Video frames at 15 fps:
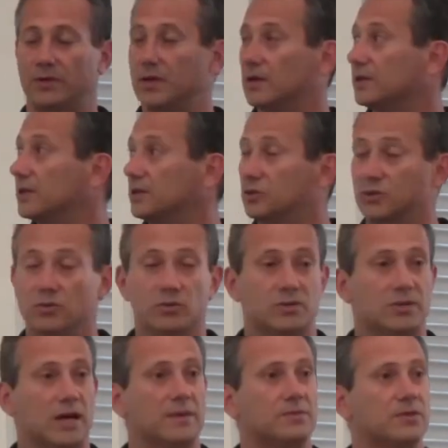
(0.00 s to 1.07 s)
There are two
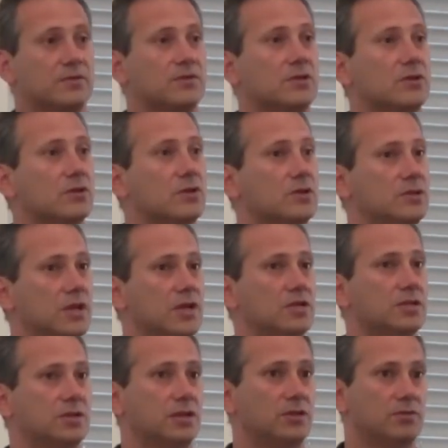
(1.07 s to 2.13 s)
types of
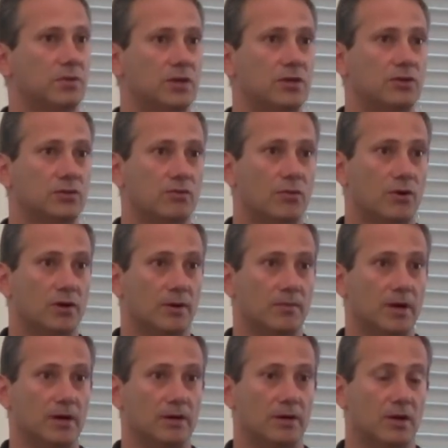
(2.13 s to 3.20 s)
synchronization that we need to worry
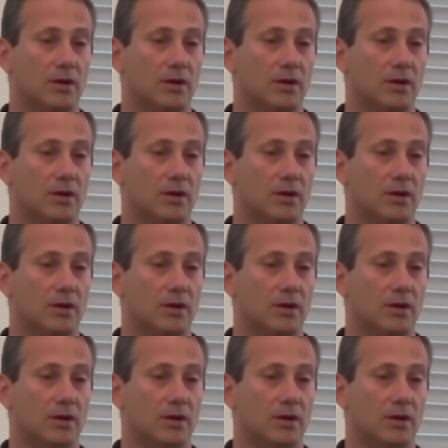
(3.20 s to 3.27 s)
about.